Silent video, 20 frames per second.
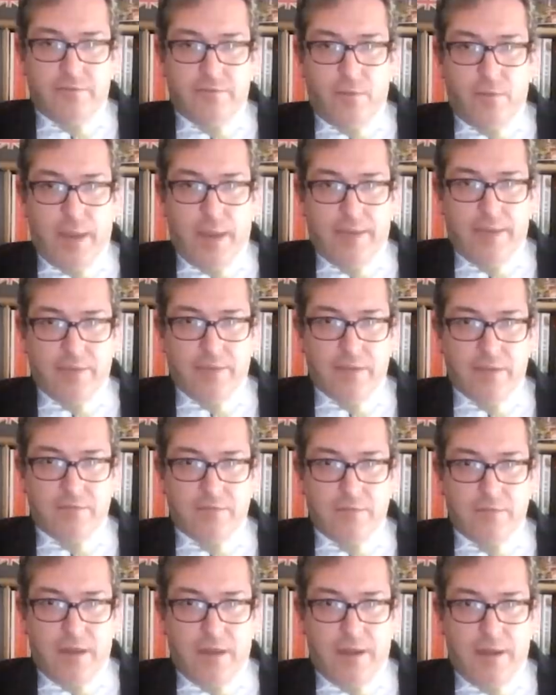from
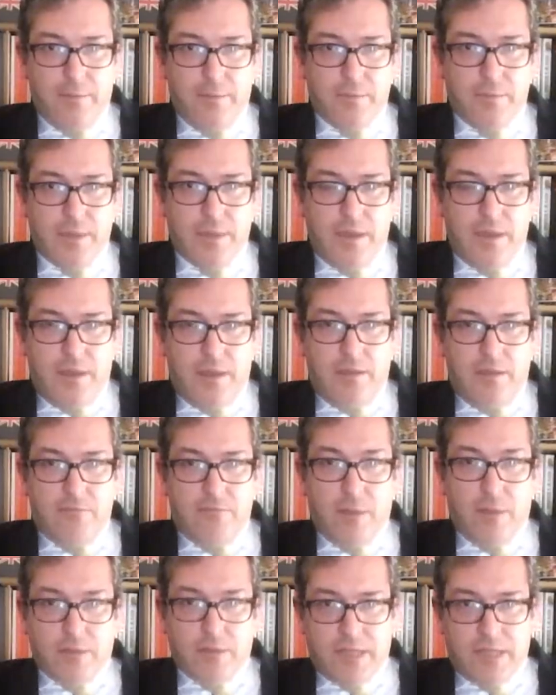having um,
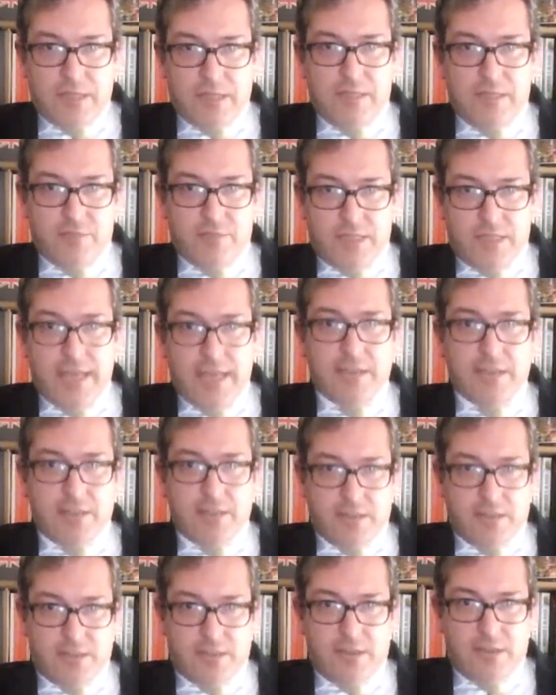representative
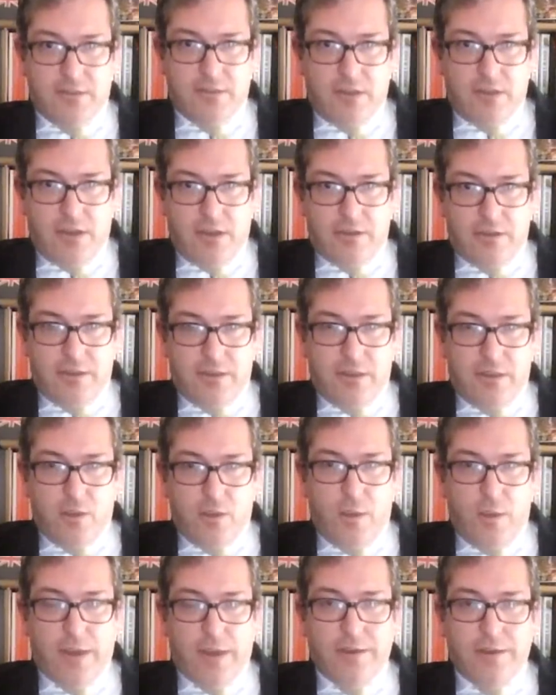status at, at the
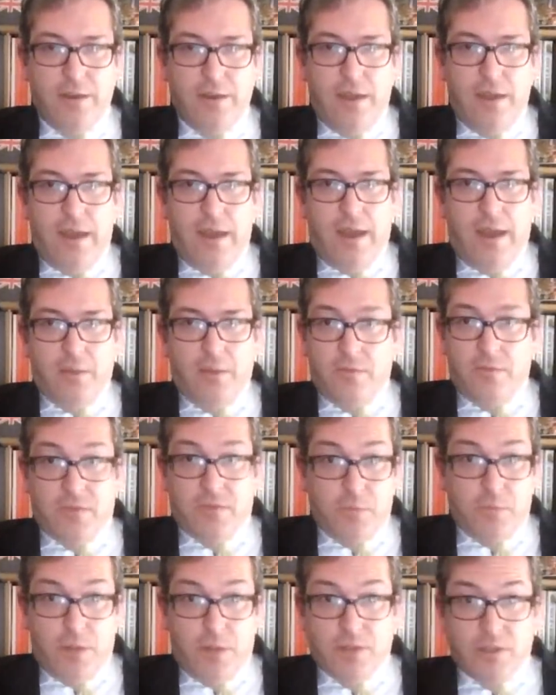UN. Uh,
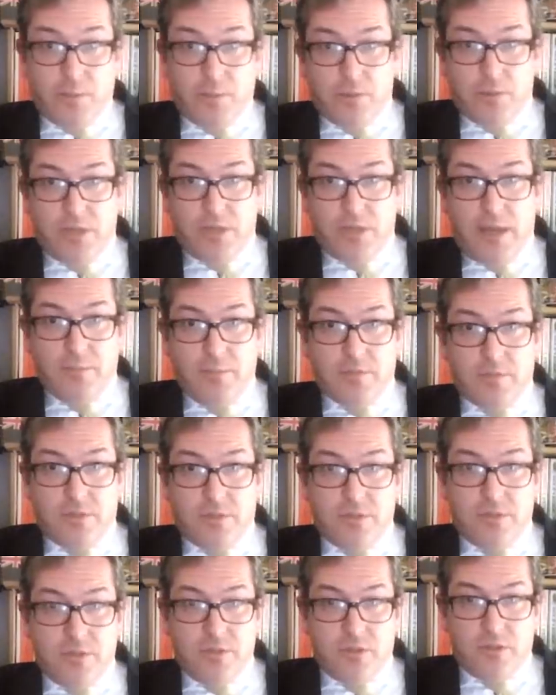we've seen multiple
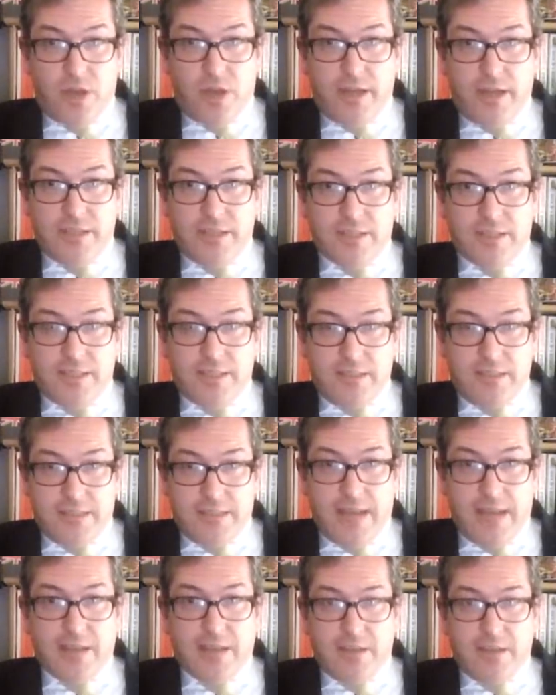times Chinese
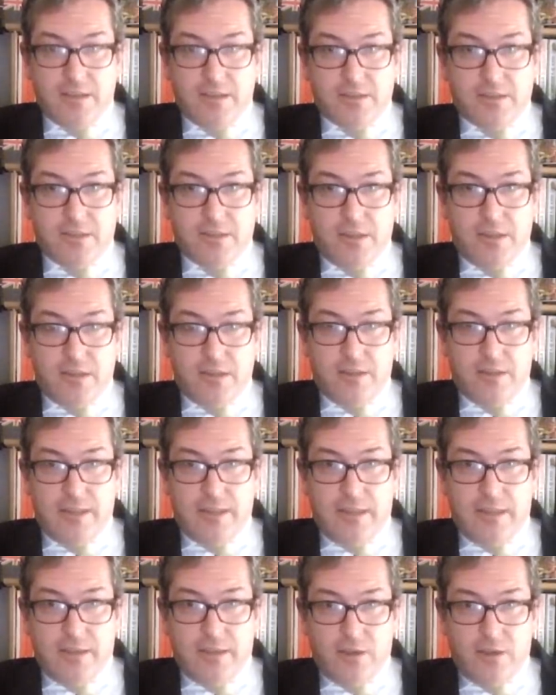delegates at
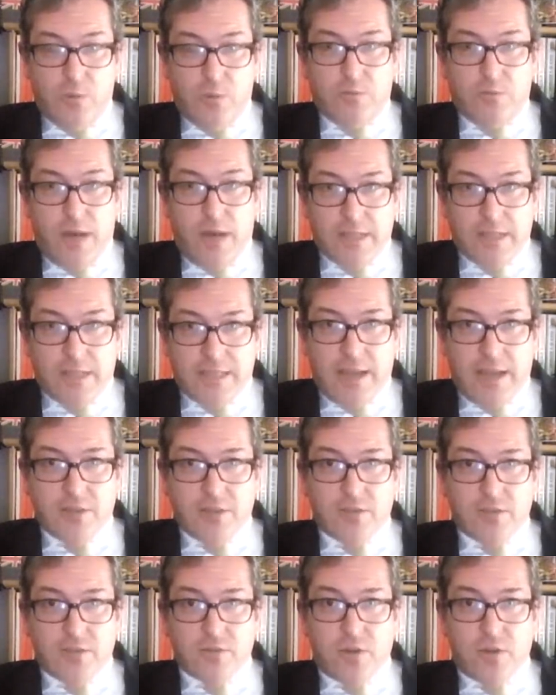the Human Rights
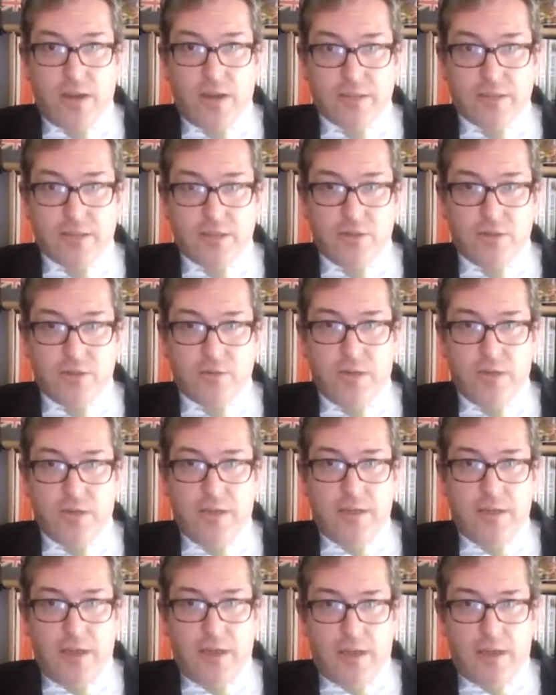Council trying to
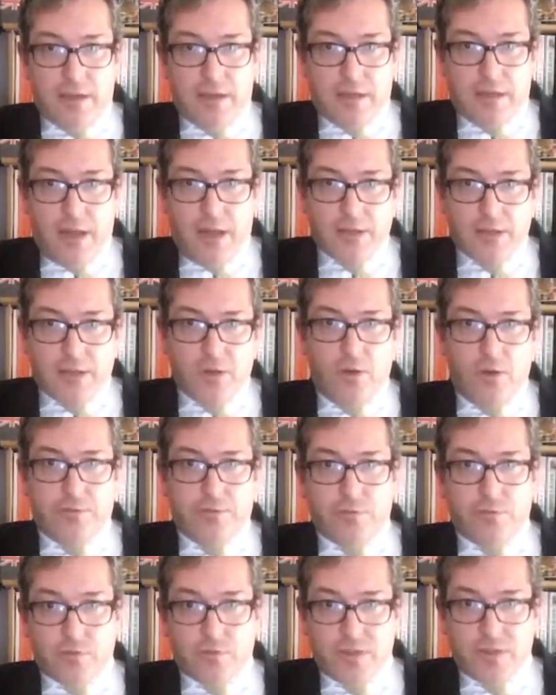uh, cut
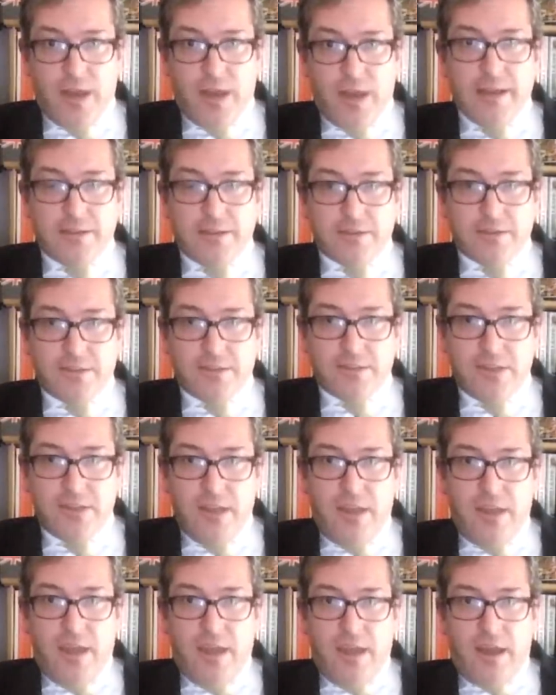off or silence
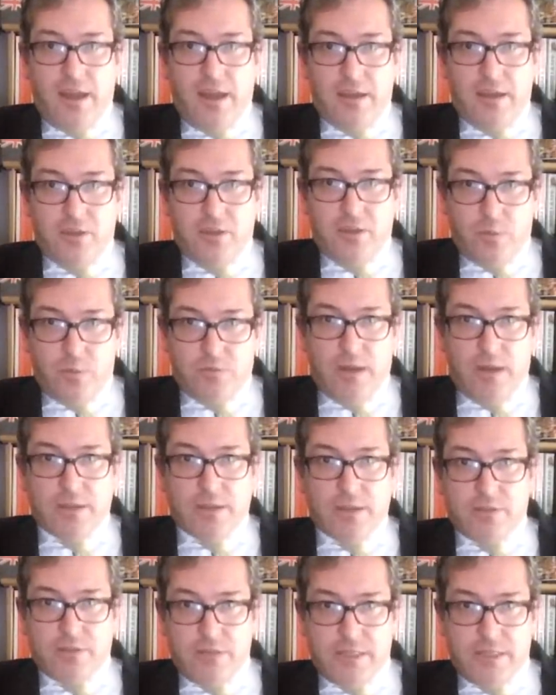uh, human
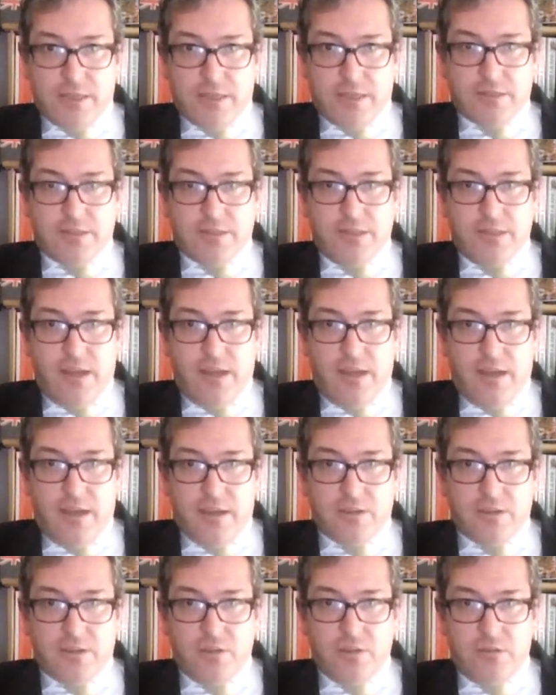rights critics
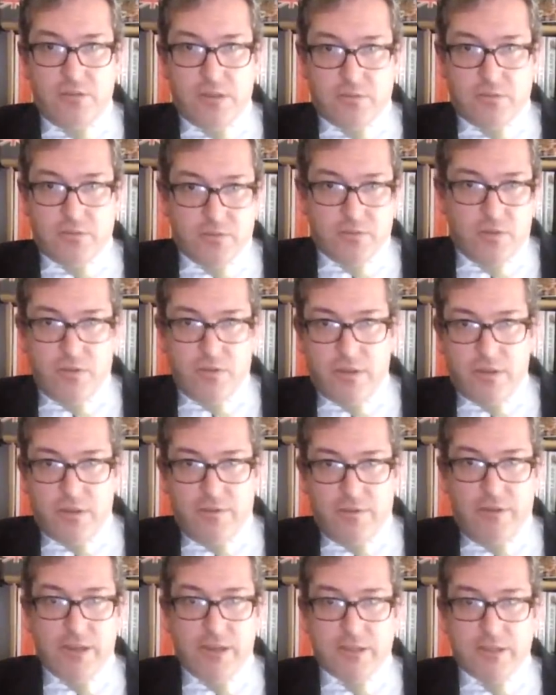uh, during during
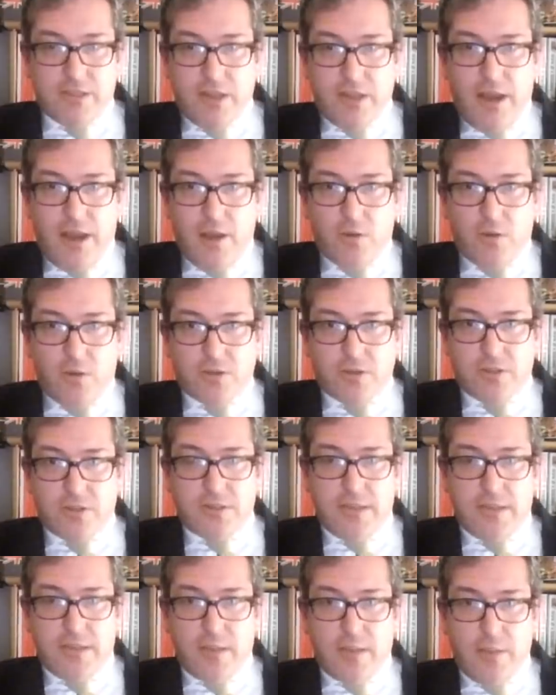the various dialogues
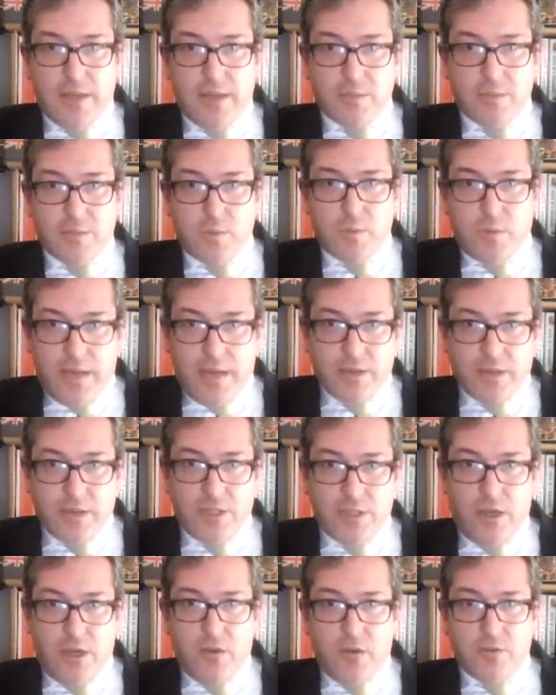that take place between
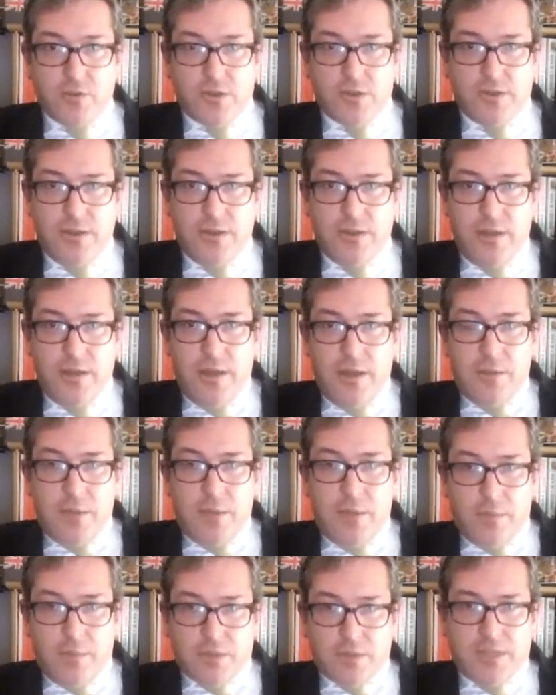NGOs and
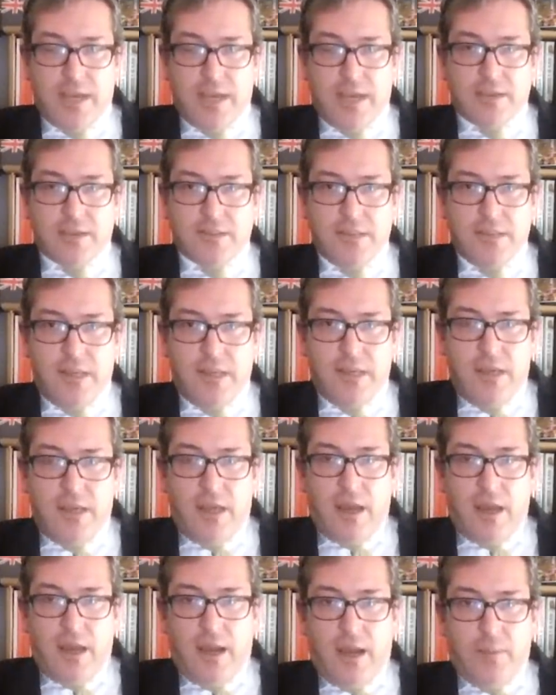member states.
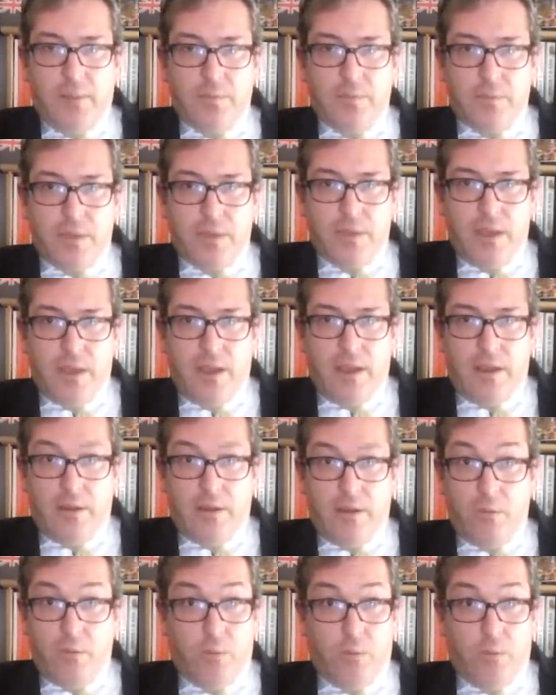Um, uh,